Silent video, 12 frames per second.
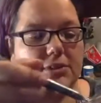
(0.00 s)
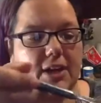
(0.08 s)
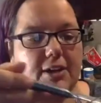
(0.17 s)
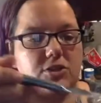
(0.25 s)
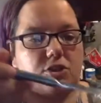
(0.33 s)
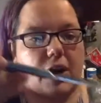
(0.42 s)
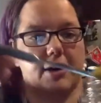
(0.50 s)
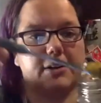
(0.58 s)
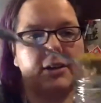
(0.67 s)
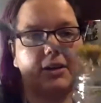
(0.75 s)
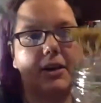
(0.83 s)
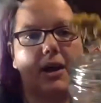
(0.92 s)

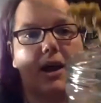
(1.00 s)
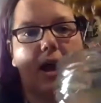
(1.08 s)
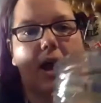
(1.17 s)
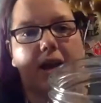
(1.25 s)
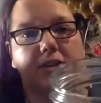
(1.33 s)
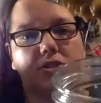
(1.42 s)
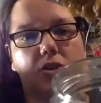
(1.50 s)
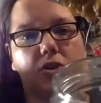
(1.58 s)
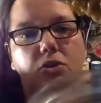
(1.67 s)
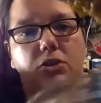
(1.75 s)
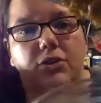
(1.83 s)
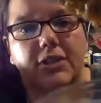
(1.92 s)
extracted. And
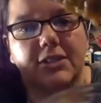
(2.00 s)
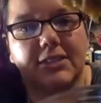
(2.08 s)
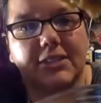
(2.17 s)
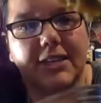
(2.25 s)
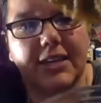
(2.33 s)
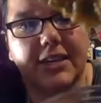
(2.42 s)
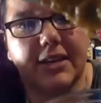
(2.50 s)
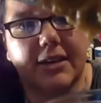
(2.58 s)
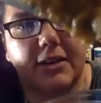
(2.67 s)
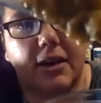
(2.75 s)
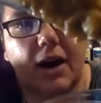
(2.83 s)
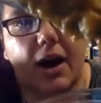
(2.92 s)
so you can see
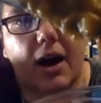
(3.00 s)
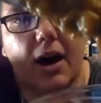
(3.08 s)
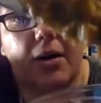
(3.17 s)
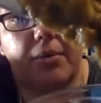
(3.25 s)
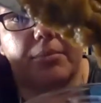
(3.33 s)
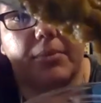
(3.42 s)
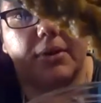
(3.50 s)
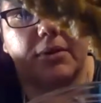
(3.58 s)
um,